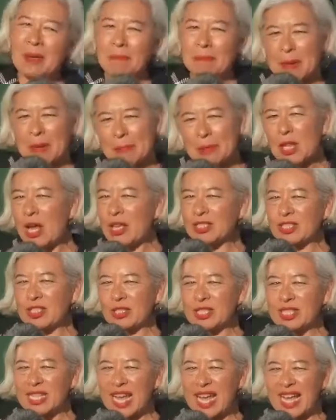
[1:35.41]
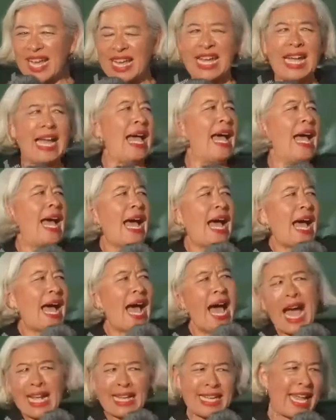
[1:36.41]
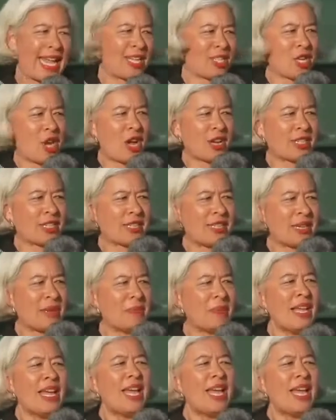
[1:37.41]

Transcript: People also say, I can't talk to them.